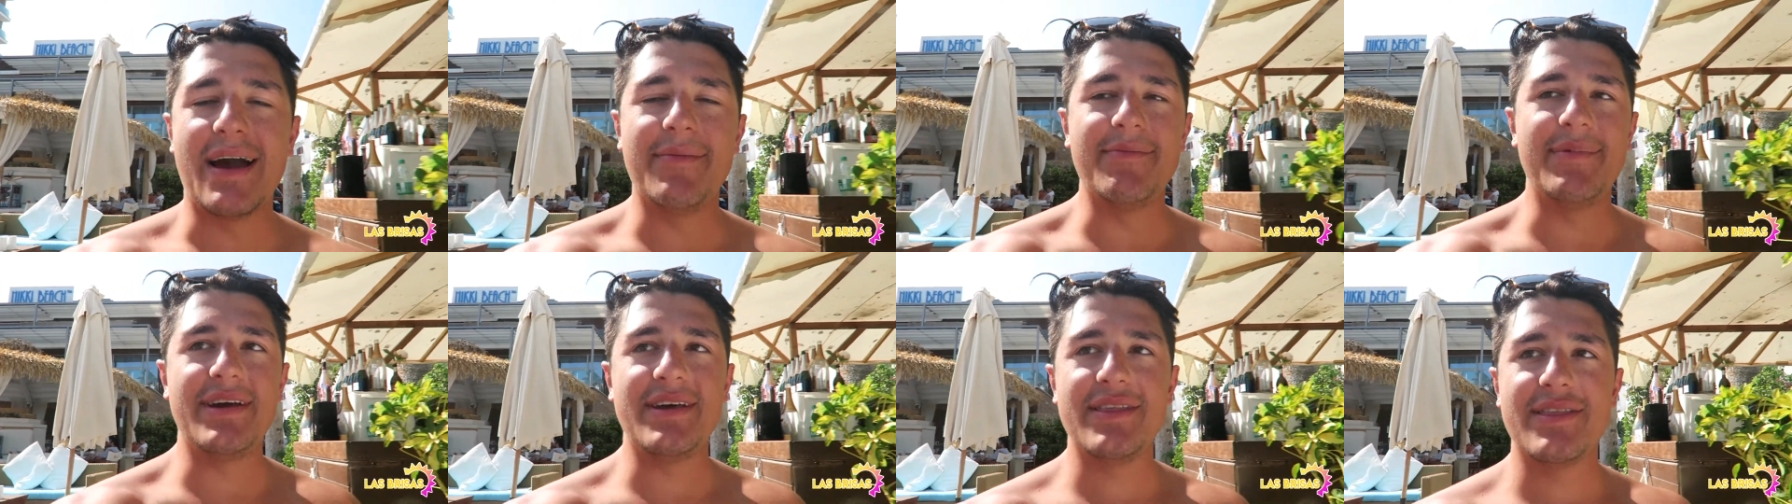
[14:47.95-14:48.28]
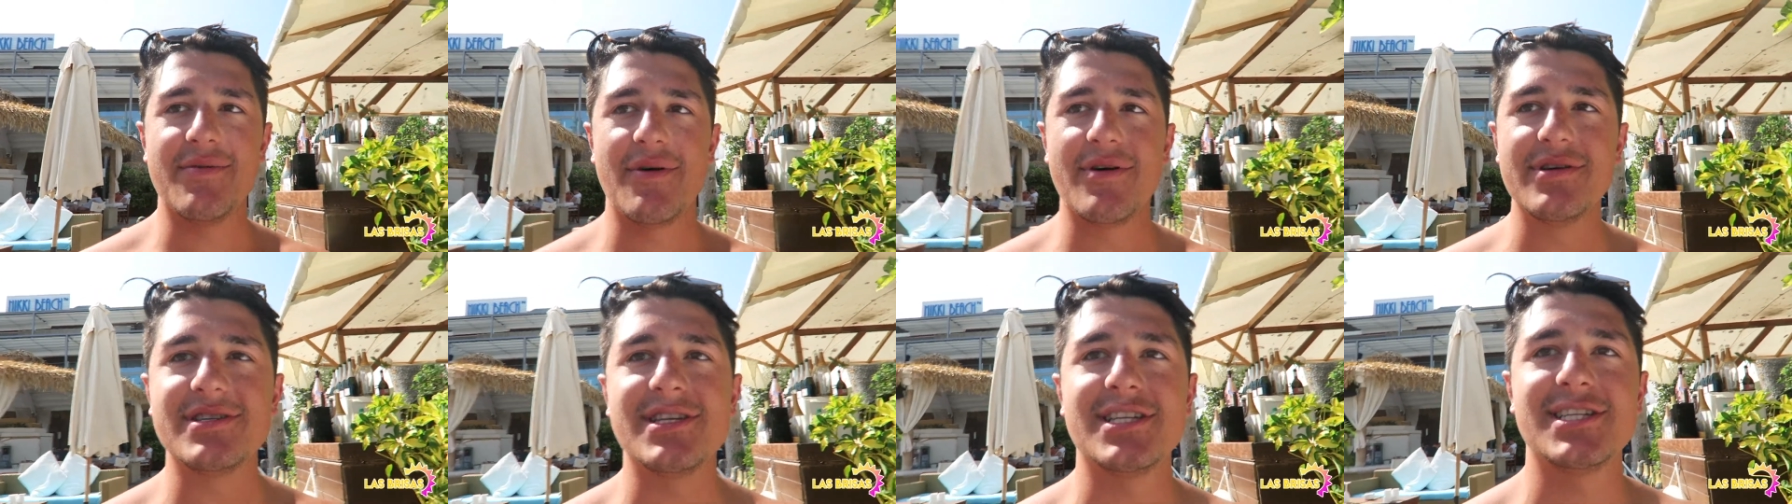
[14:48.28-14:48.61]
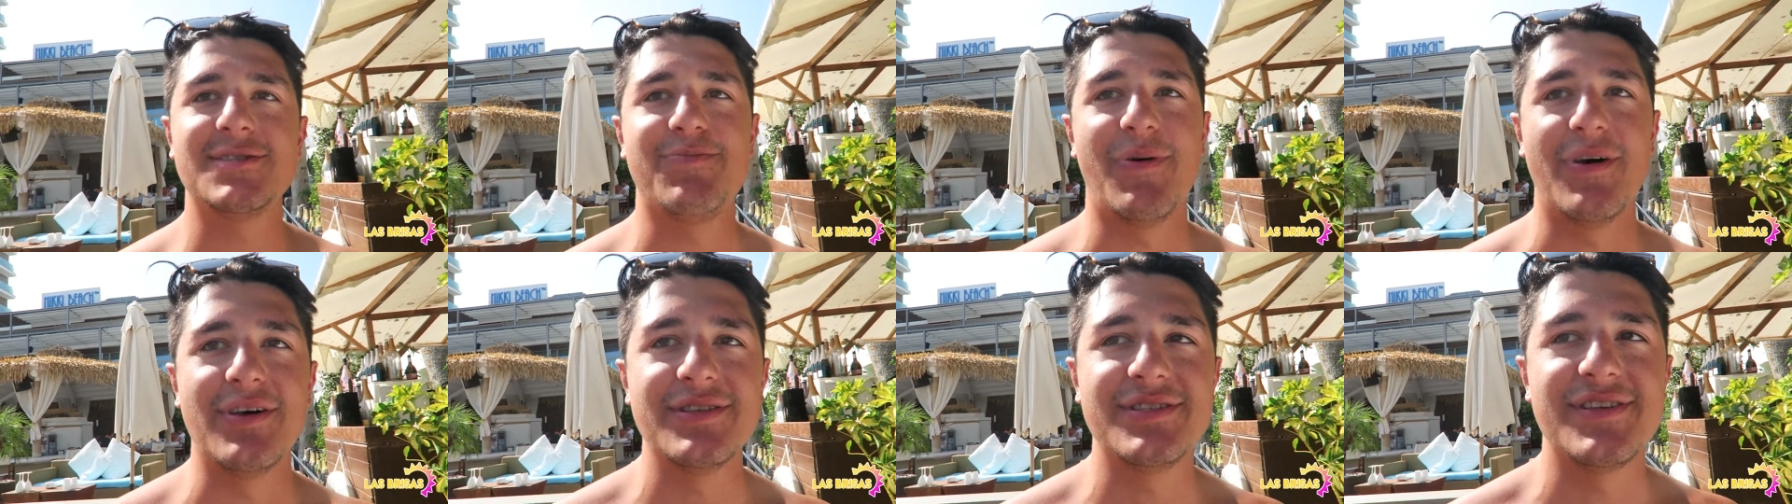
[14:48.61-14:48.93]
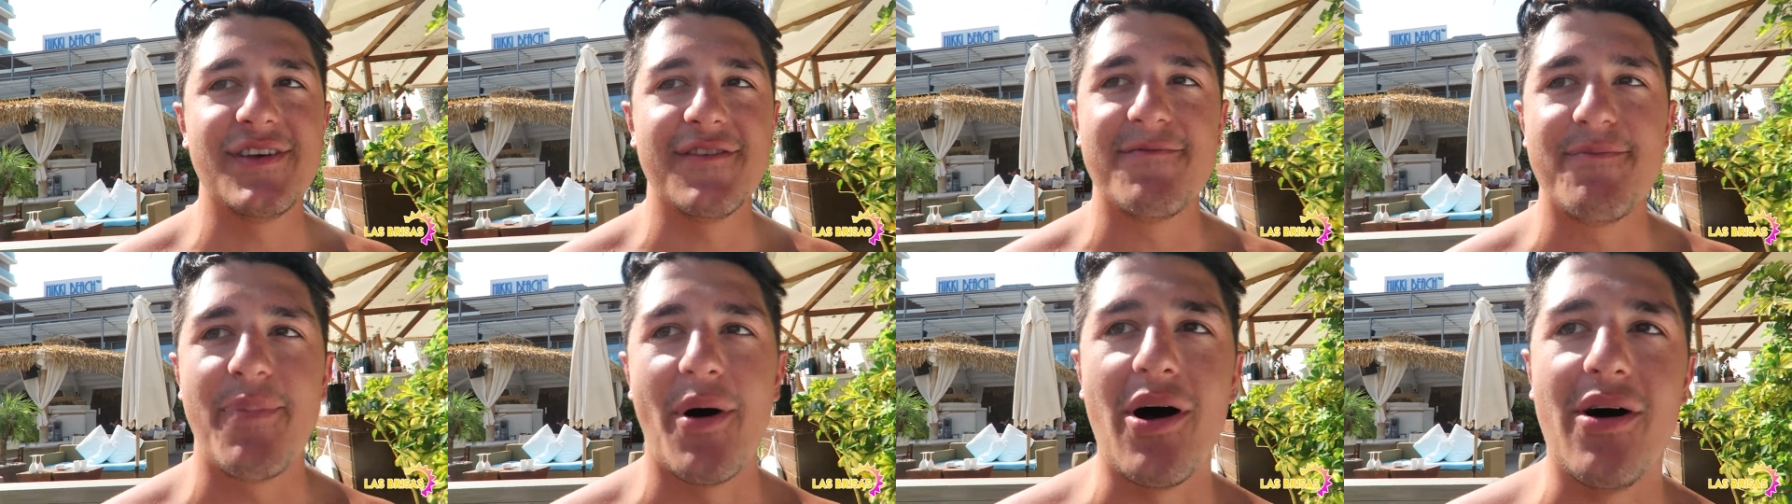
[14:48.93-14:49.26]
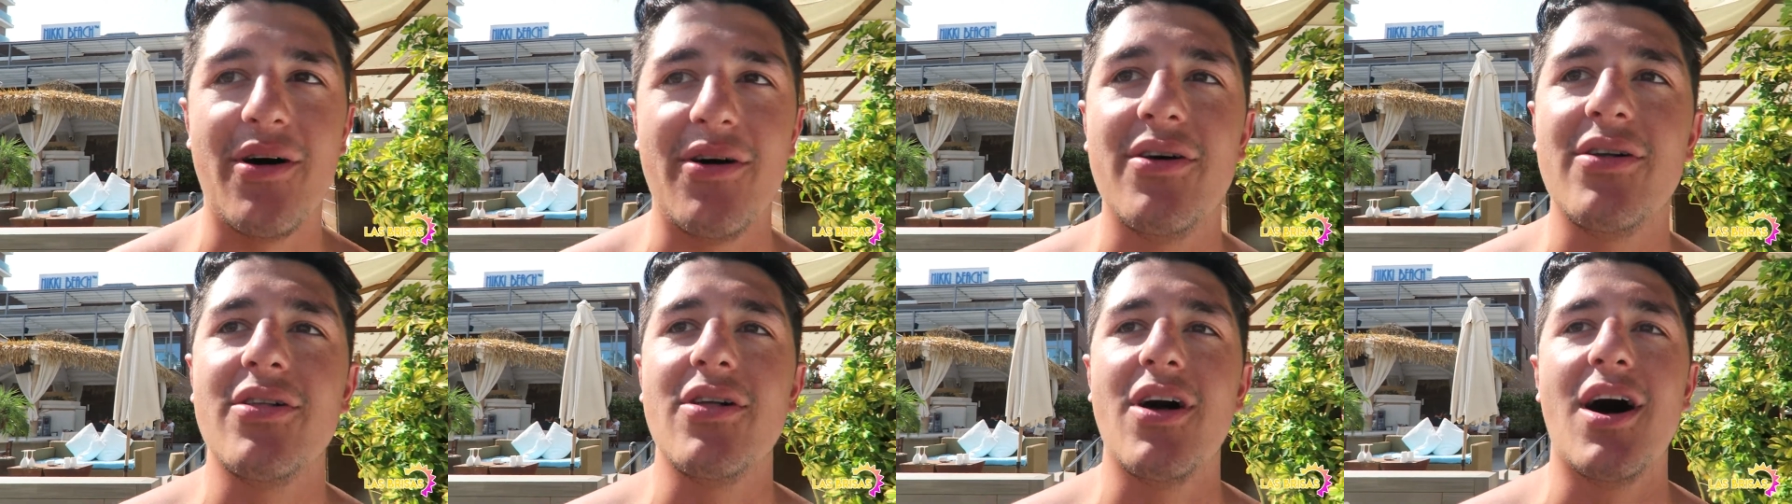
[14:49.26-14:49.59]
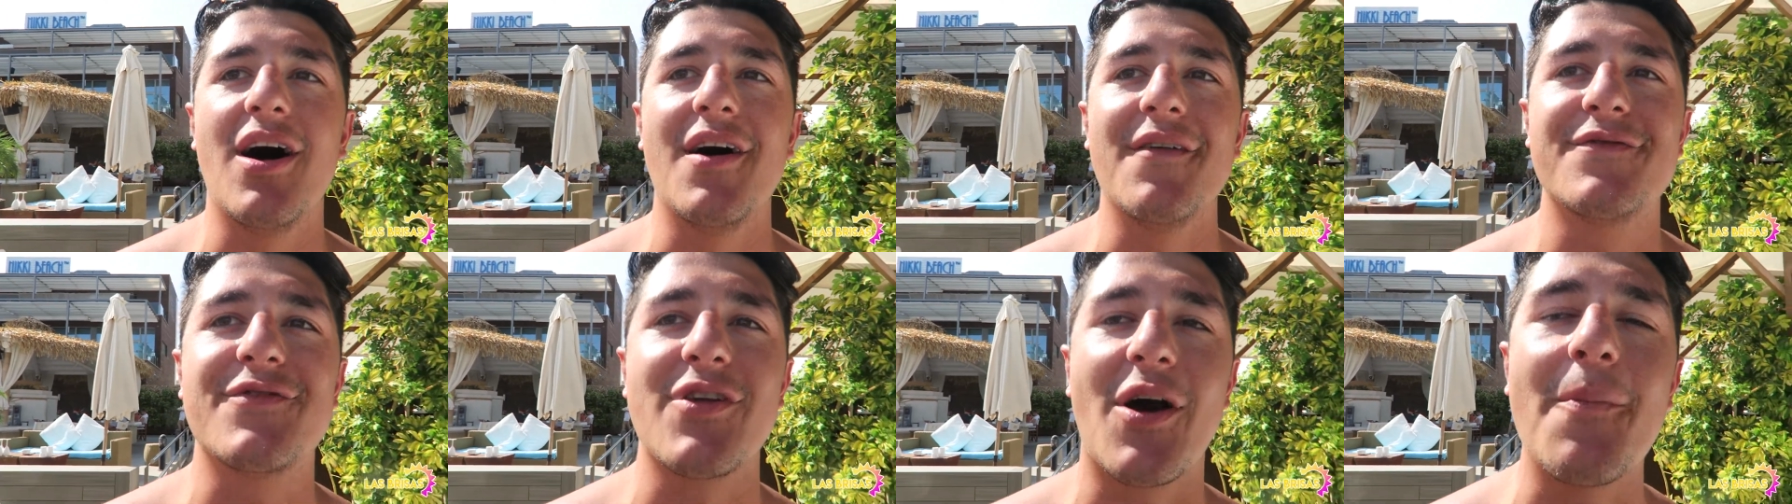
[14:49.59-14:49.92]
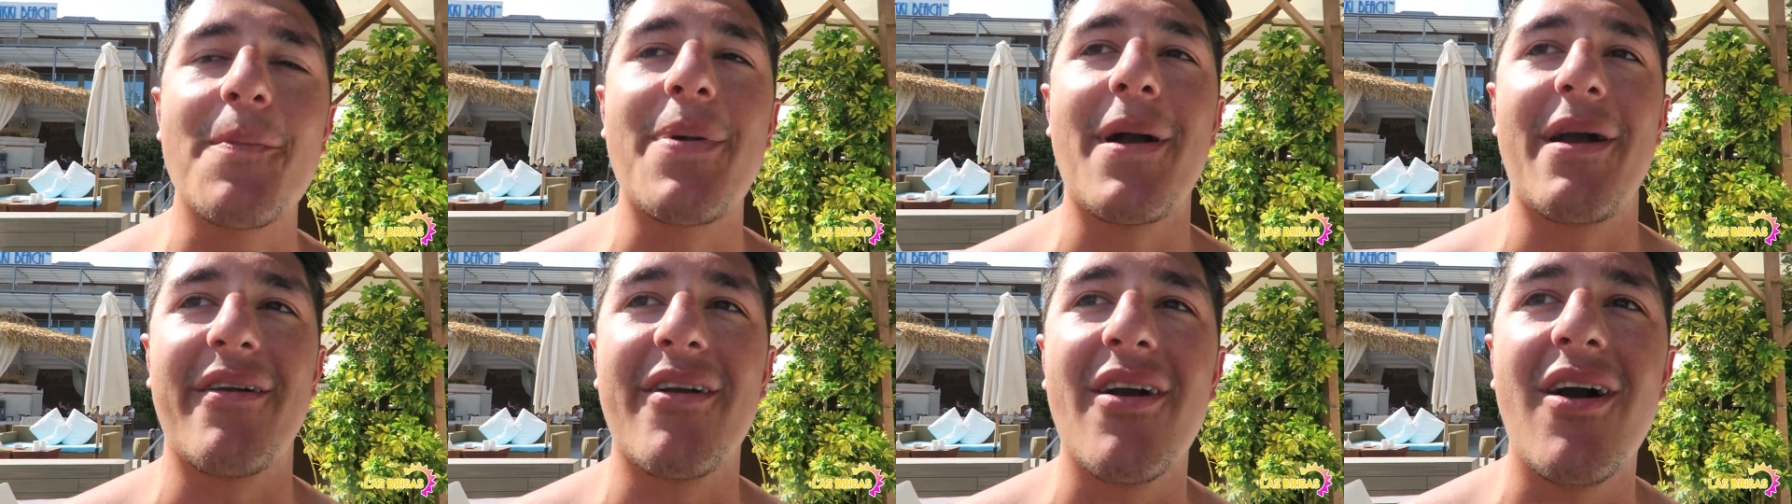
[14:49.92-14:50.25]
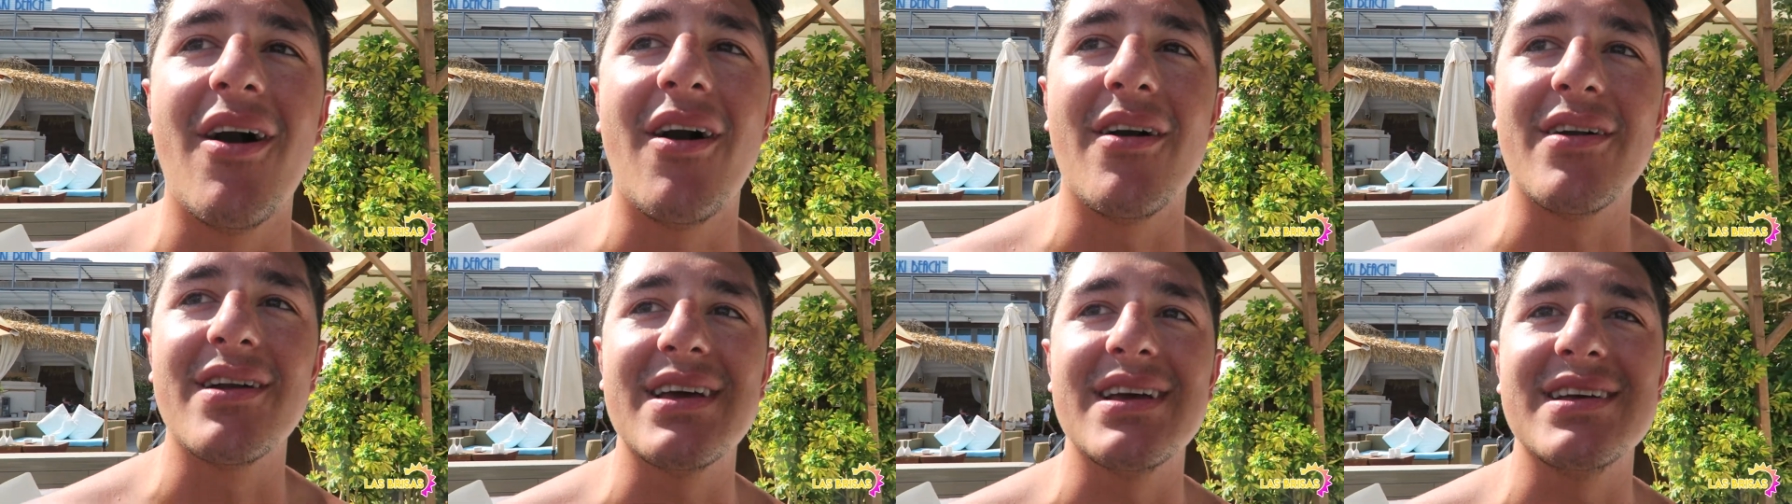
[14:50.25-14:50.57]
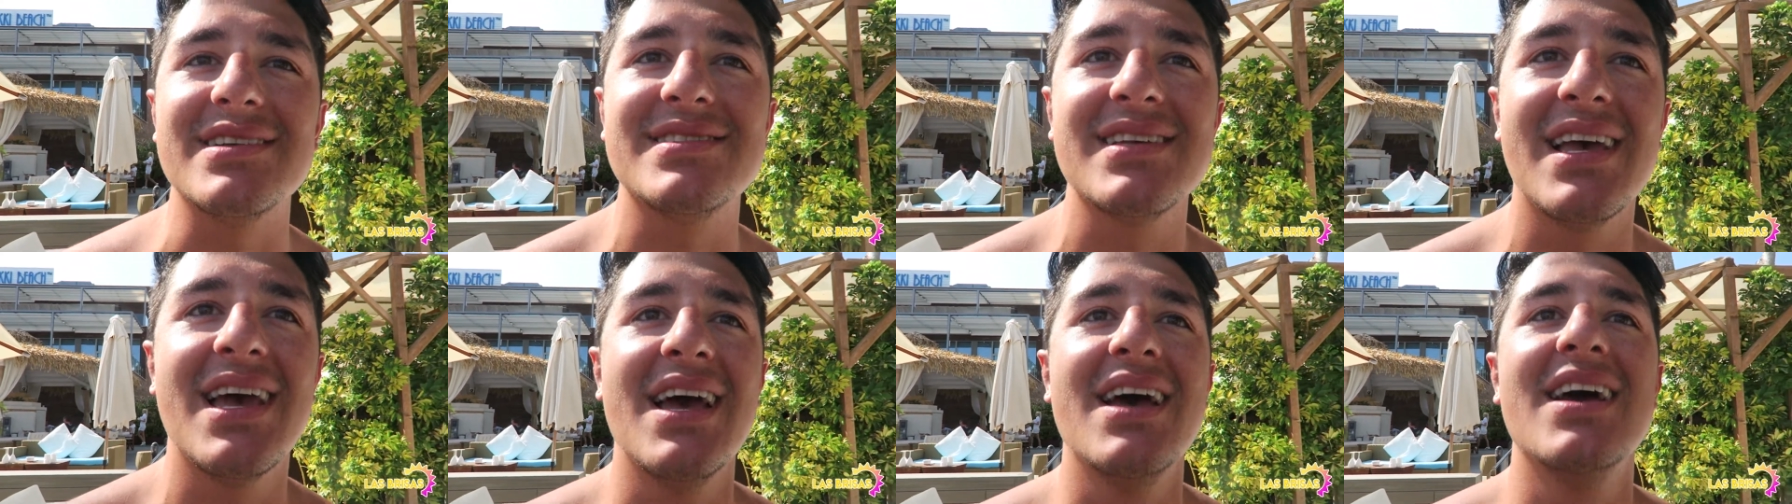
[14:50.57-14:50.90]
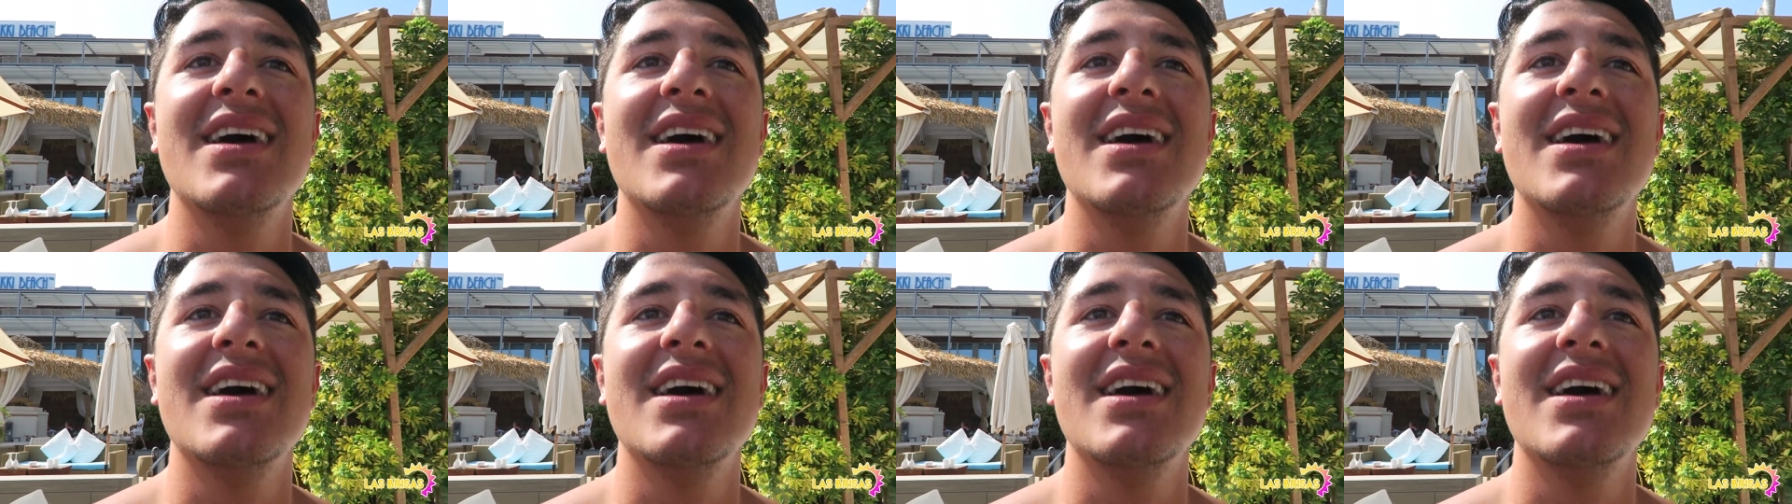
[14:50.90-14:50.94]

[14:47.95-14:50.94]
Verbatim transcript: I mean, the most expensive bottle of Dom Perignon is